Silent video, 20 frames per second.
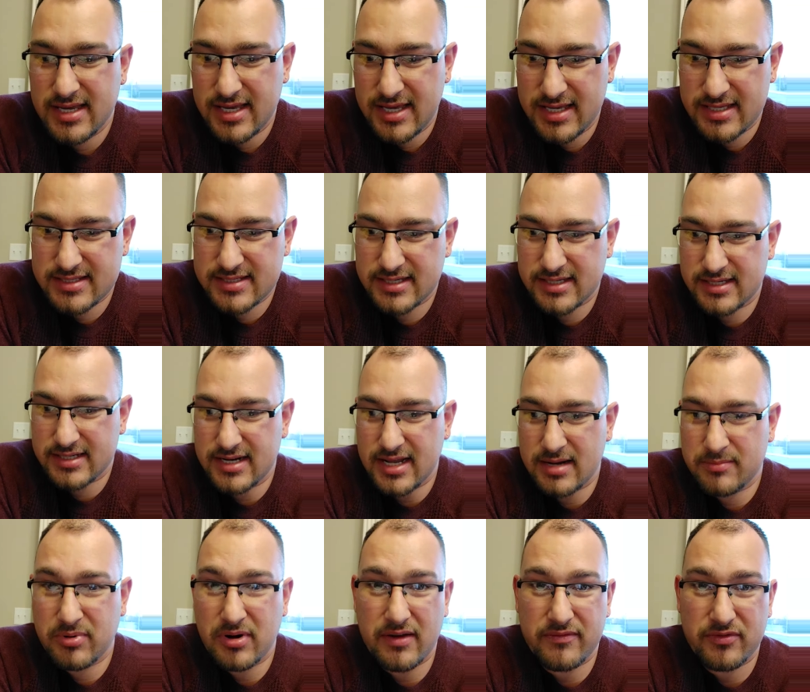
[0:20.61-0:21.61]
It's a
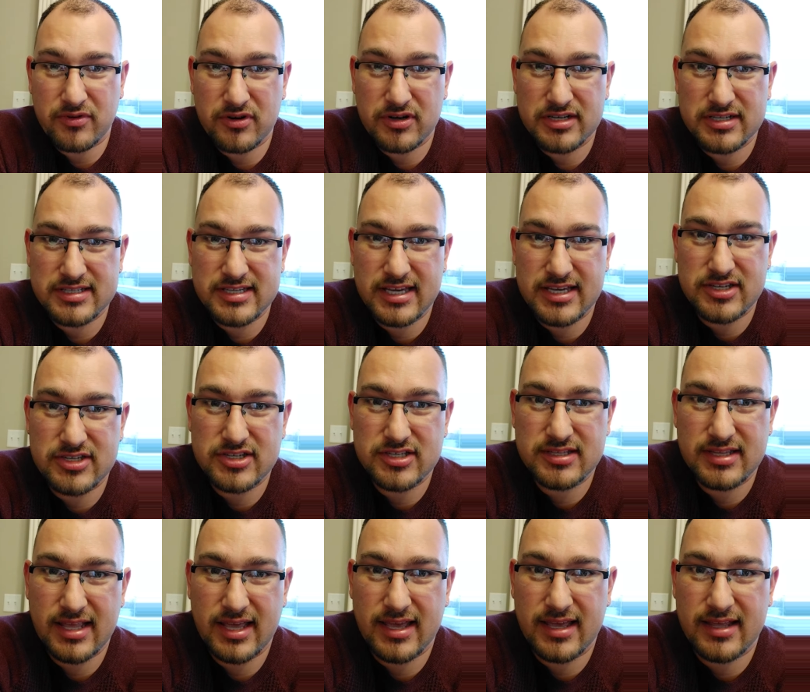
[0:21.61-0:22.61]
nonprofit
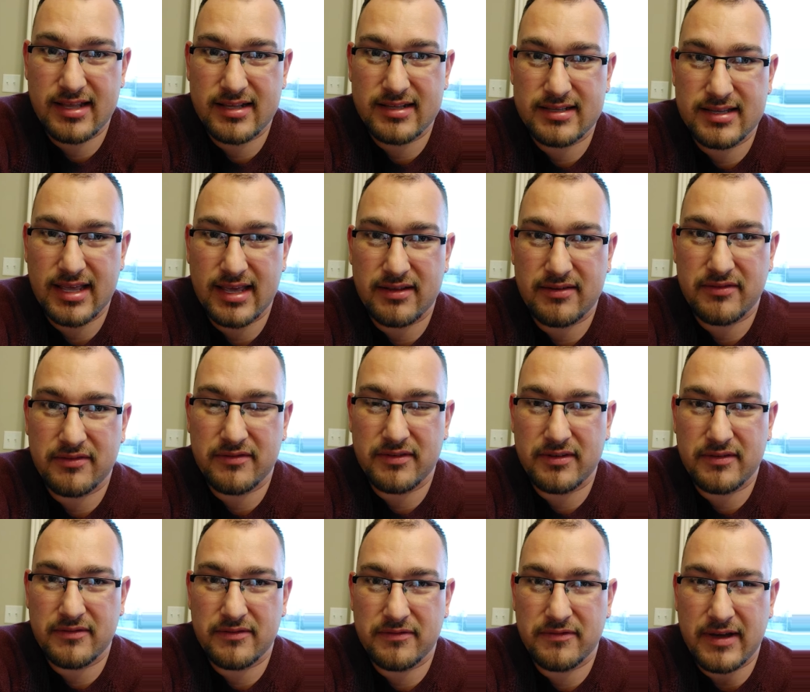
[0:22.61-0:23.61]
organization that that
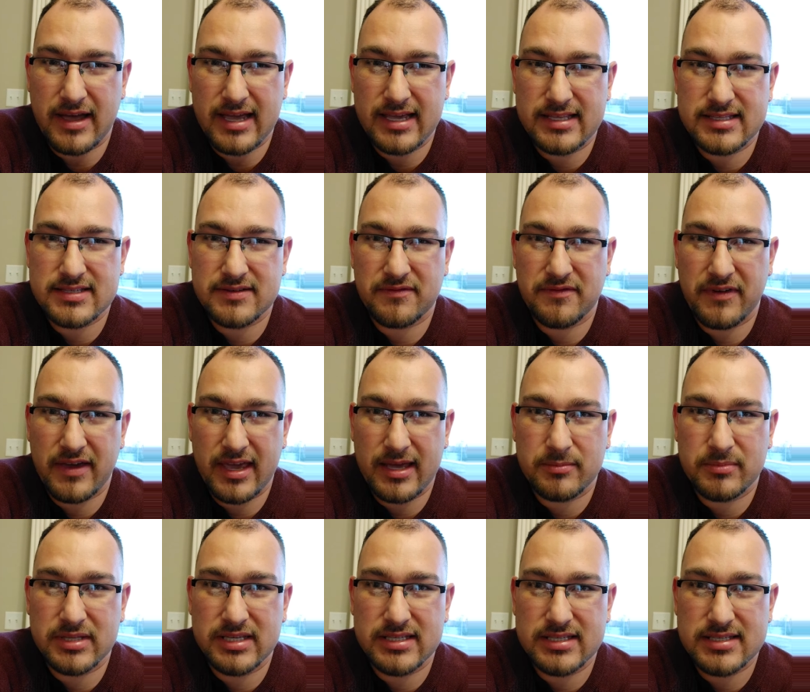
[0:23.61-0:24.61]
finds
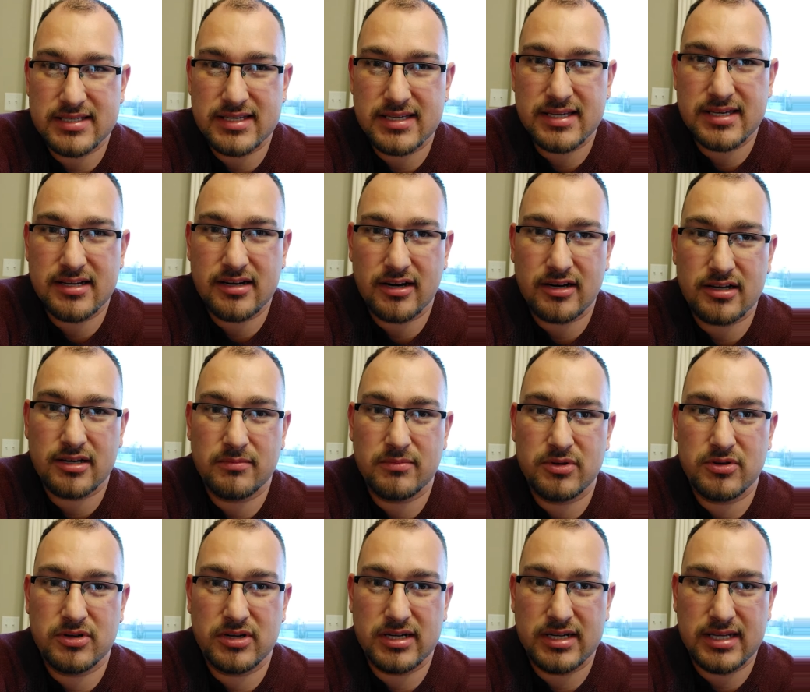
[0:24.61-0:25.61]
families in our
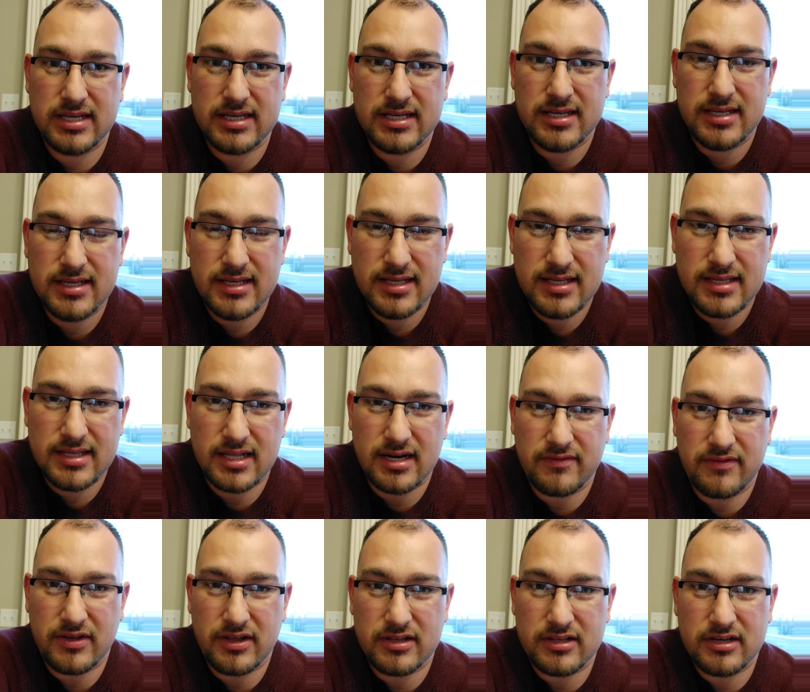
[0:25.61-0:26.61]
community that
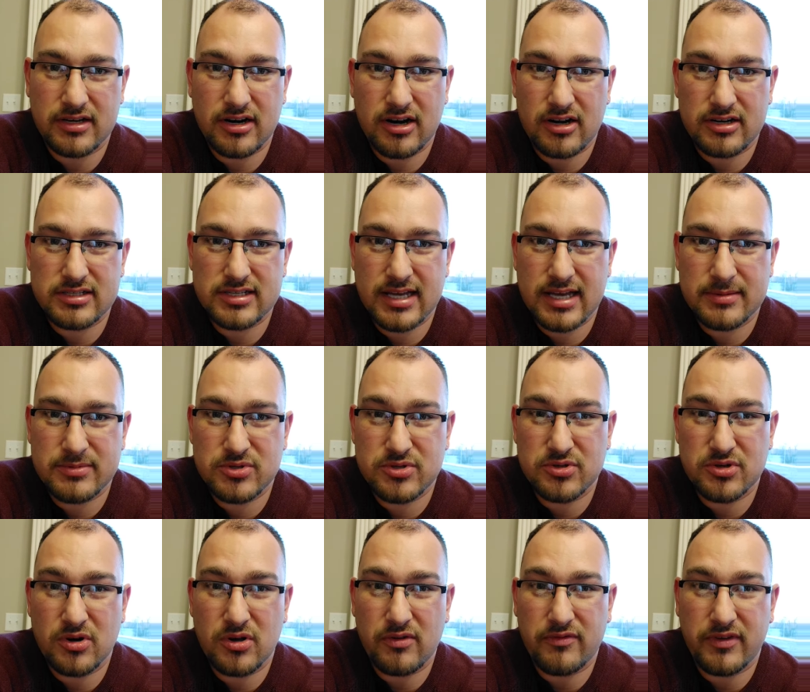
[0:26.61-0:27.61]
have fallen on hard times due
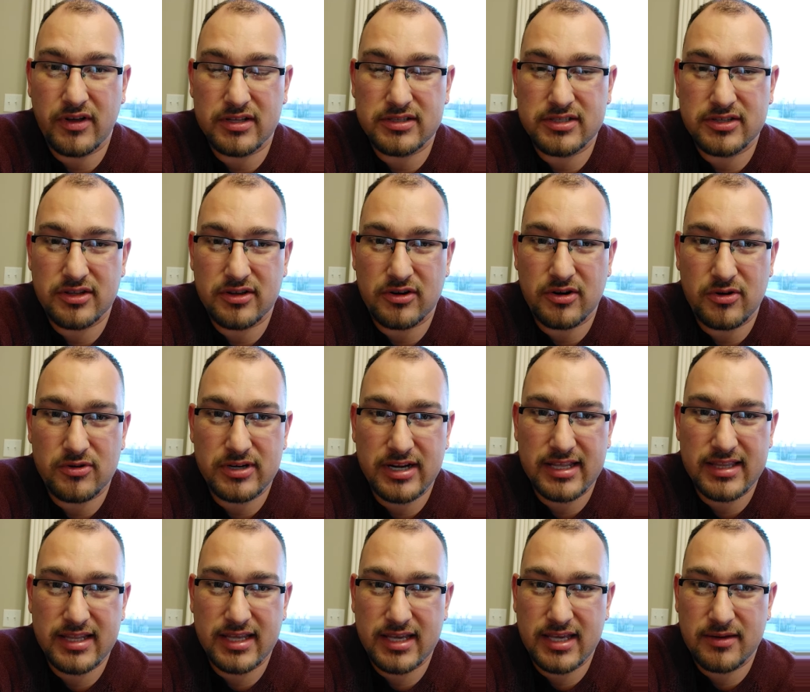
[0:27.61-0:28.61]
to no fault of their own,
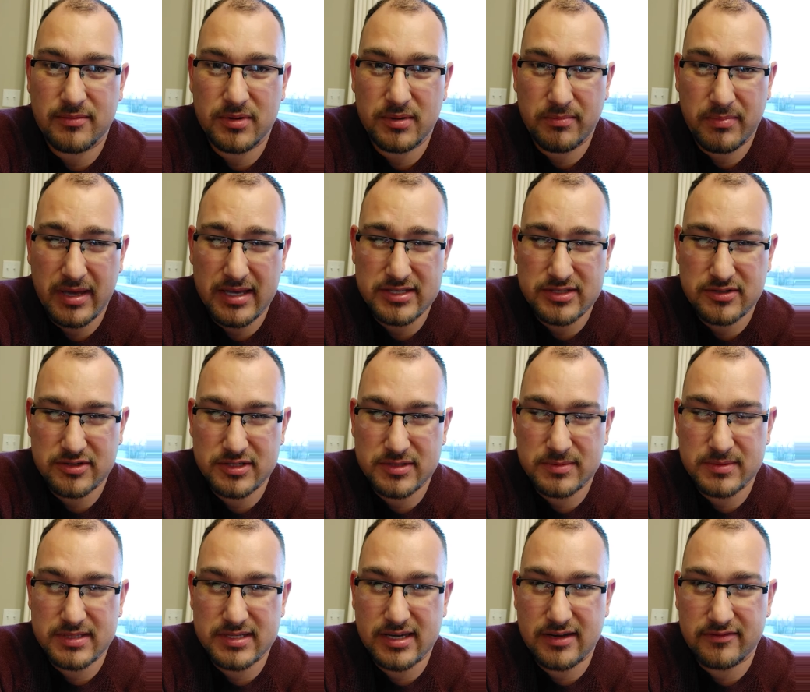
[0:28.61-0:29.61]
and they give them the best
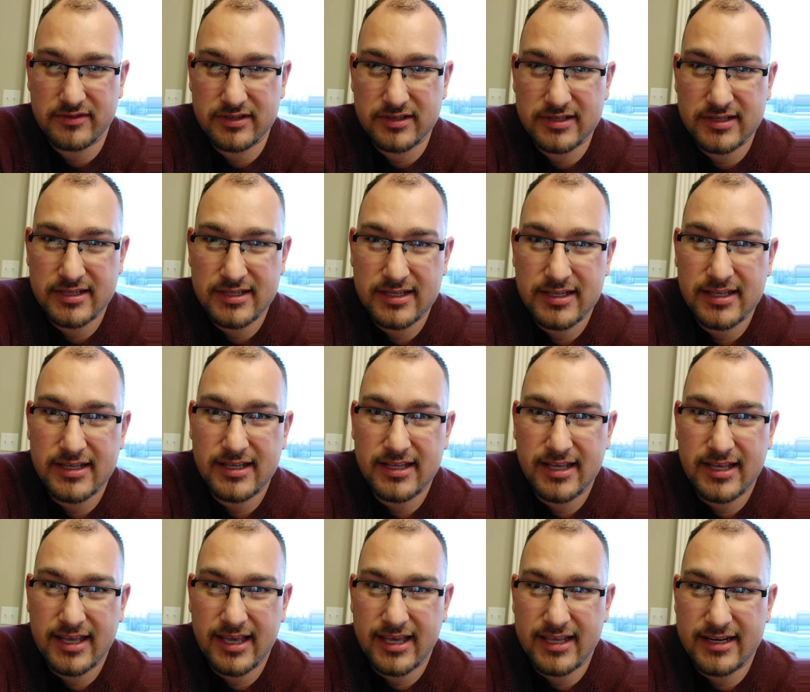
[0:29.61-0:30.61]
Christmas ever
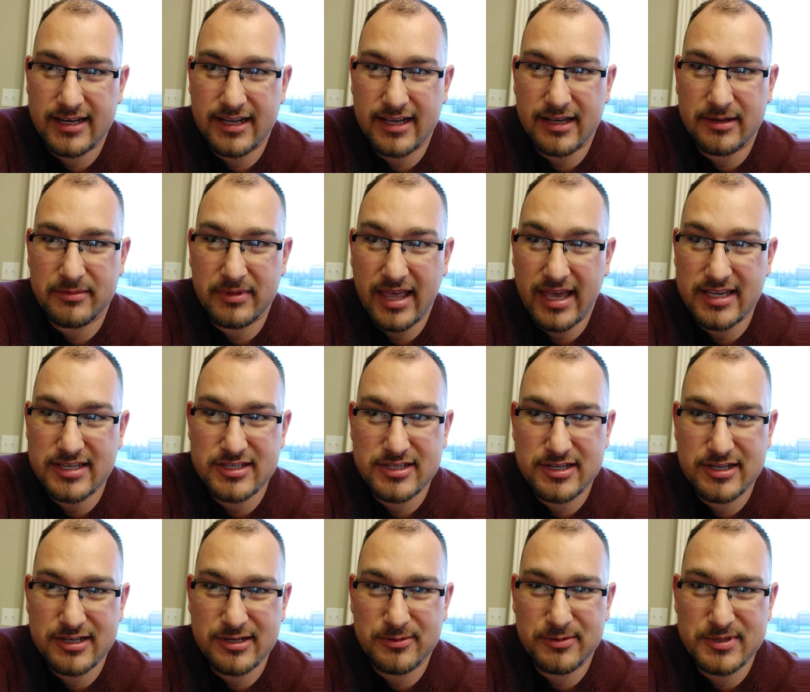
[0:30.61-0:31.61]
and um, last
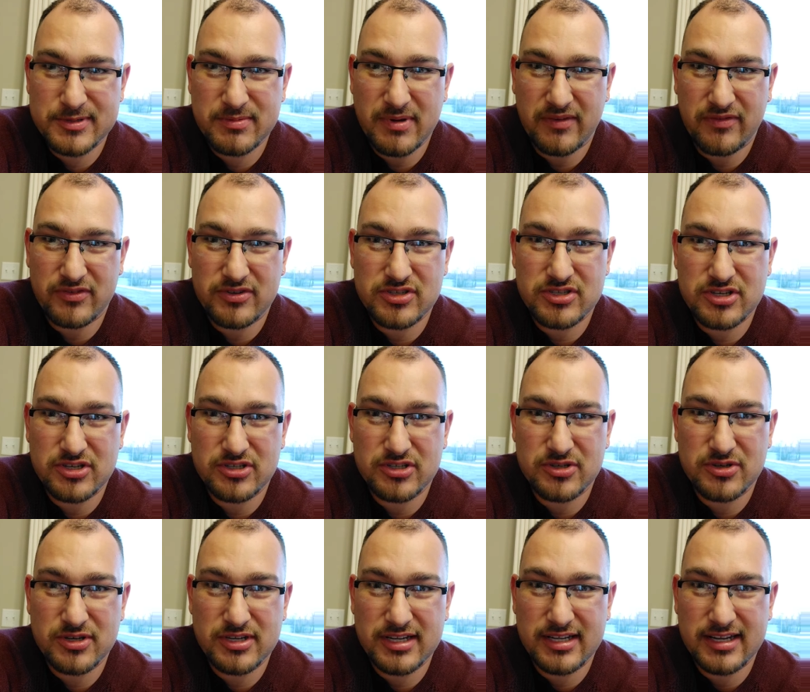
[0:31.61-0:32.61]
year was my first year
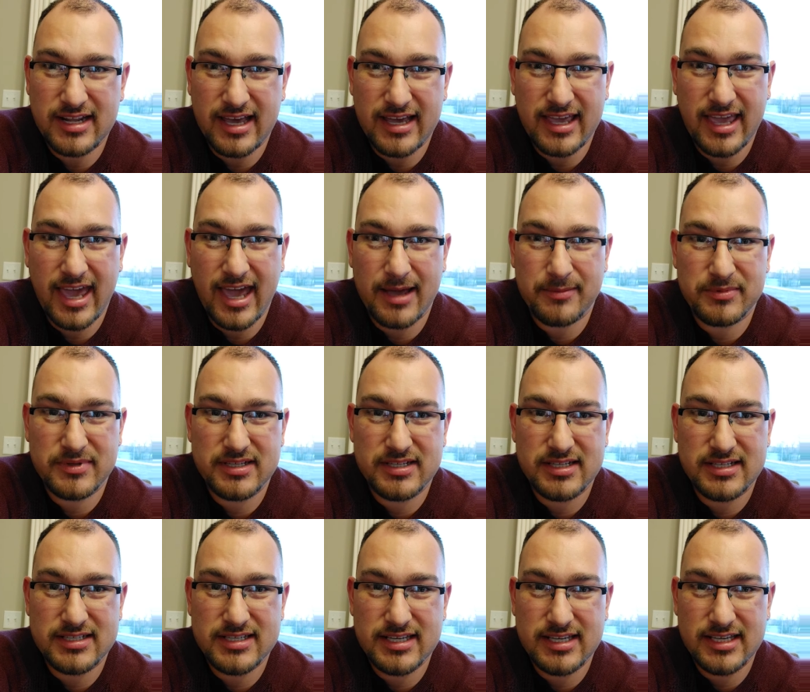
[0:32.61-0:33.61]
doing it. I captained
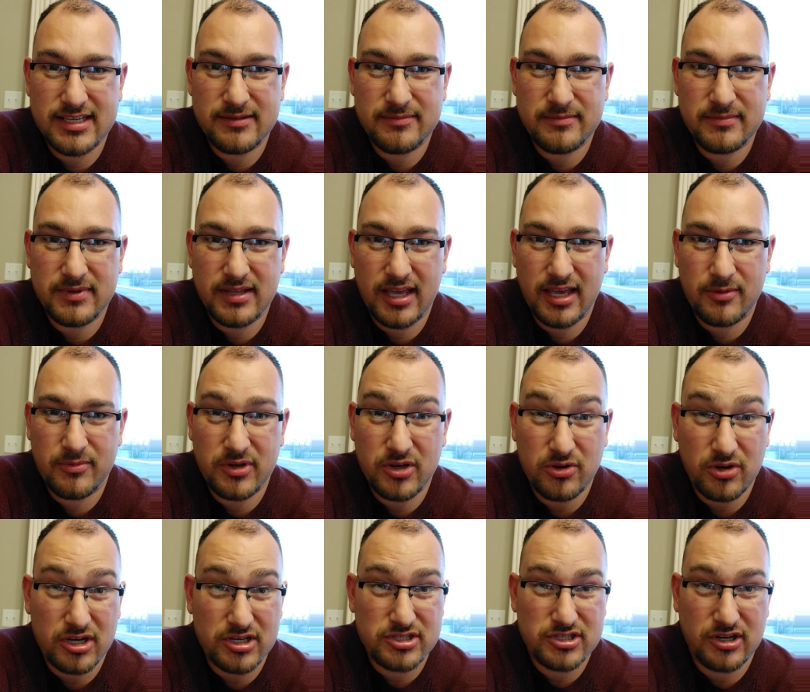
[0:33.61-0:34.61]
a team and we
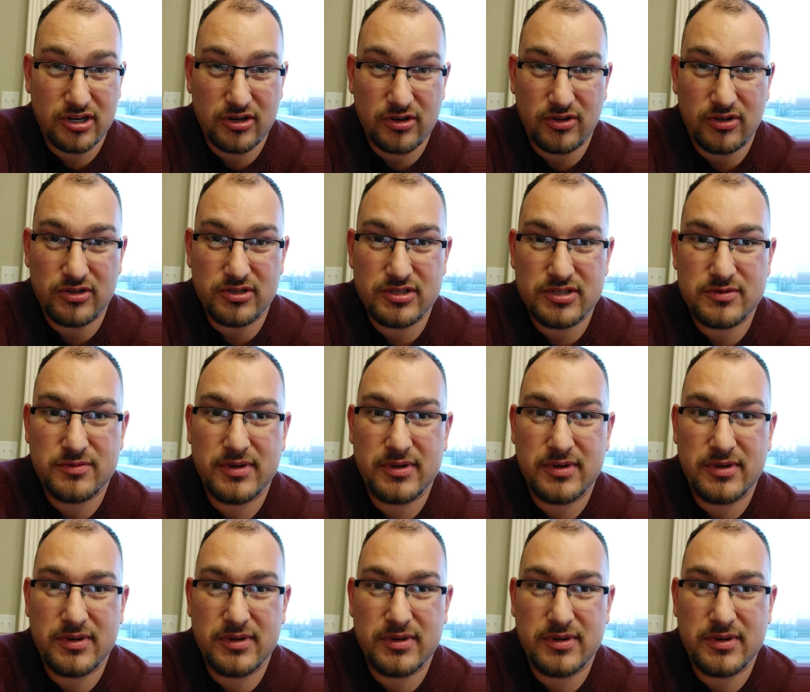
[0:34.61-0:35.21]
crushed our goals.